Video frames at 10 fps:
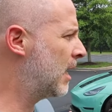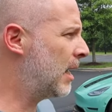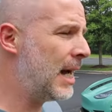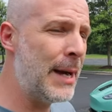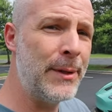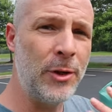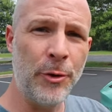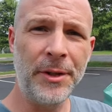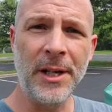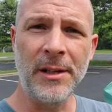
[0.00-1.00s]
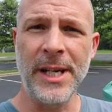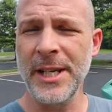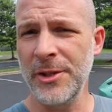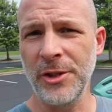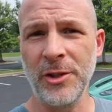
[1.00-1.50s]
I'm in North
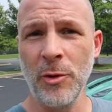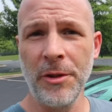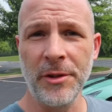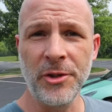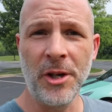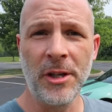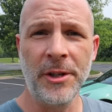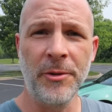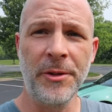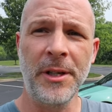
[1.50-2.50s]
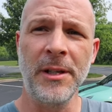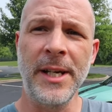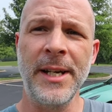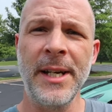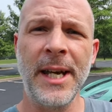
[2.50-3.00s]
Carolina, just north of Charlotte, North
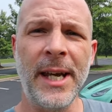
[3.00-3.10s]
Carolina.